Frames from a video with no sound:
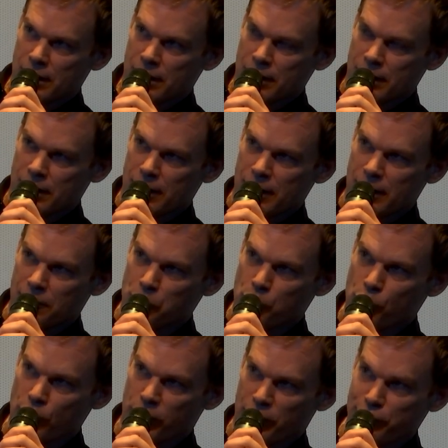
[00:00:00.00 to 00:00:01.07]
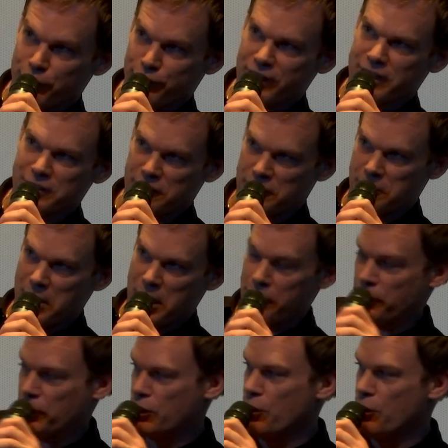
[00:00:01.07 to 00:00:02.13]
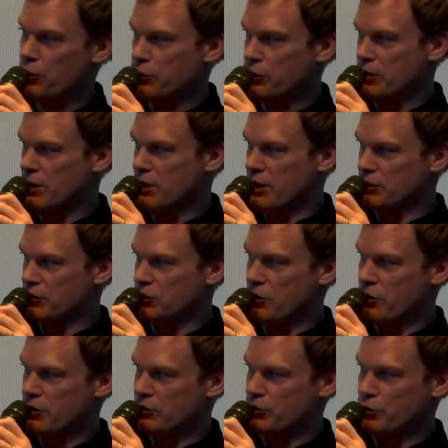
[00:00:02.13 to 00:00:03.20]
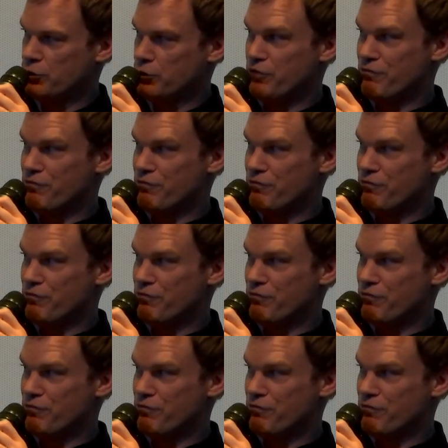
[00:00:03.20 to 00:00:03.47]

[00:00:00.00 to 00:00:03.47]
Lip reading: became more conflicted about the code and started to